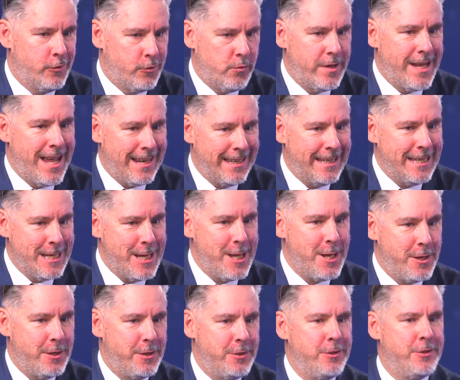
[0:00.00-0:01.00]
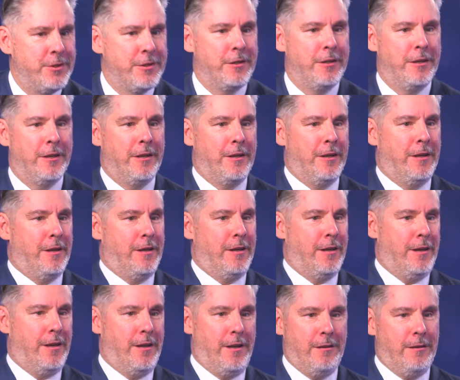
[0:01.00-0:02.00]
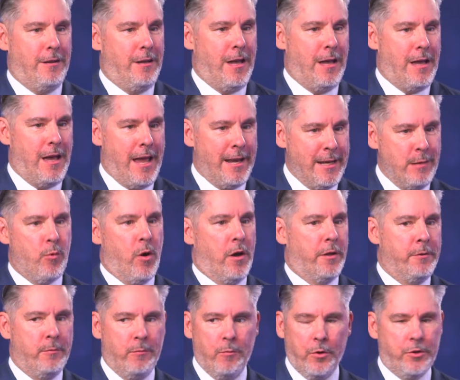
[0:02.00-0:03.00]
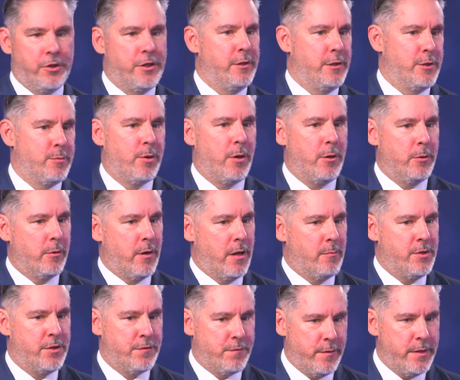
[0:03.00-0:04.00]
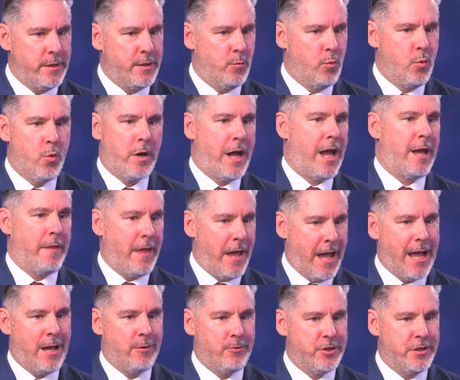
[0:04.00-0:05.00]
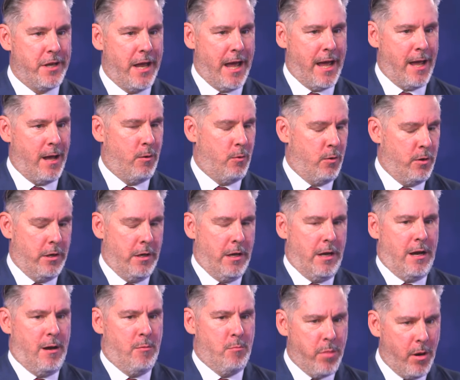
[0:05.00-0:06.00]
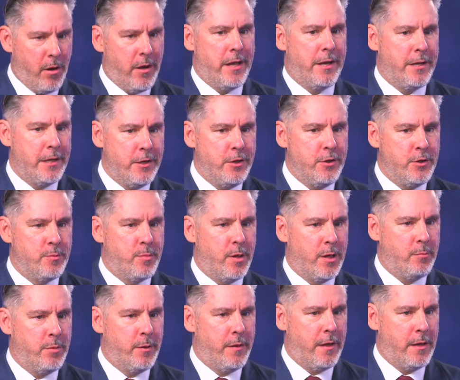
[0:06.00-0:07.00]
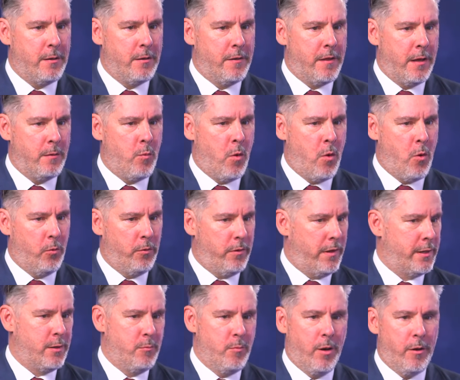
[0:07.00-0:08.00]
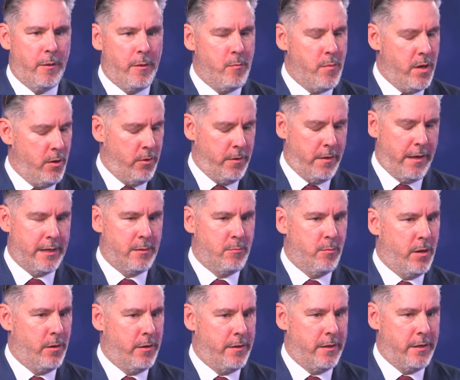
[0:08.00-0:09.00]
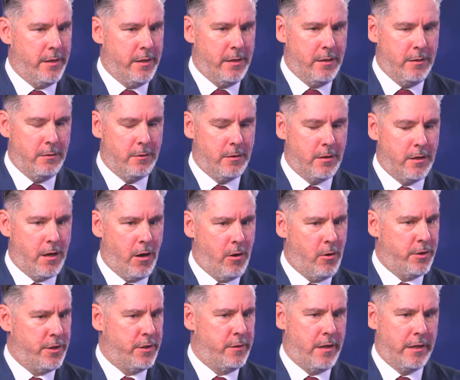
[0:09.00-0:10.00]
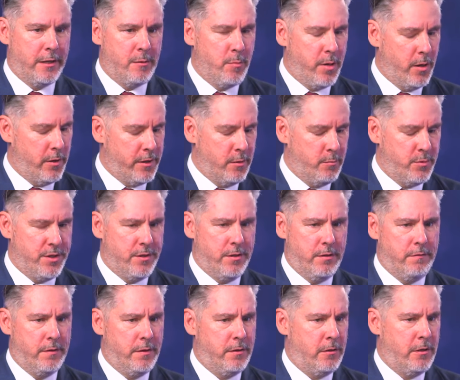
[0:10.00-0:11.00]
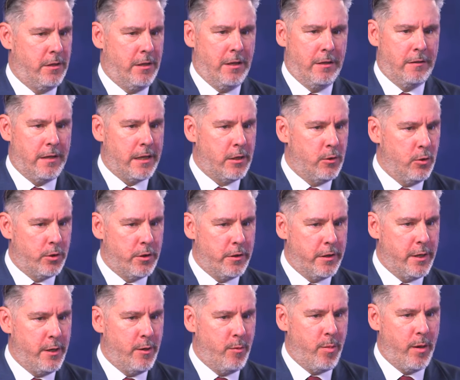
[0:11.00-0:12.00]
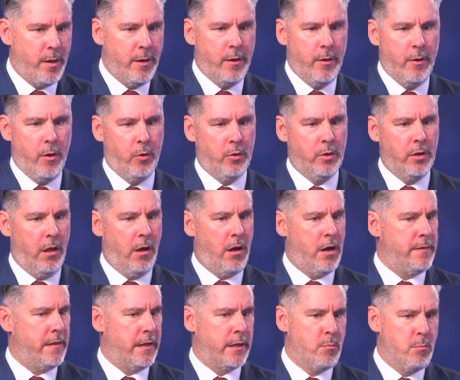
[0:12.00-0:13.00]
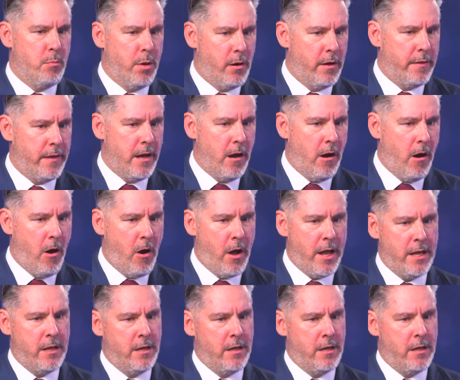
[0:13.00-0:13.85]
reality is, anyone watching this programme is free to walk out of their house now and buy any newspaper they want. They can buy the Mirror, they can buy the Guardian, they can buy the Observer, they can look at the Independent online, they can buy the Eye,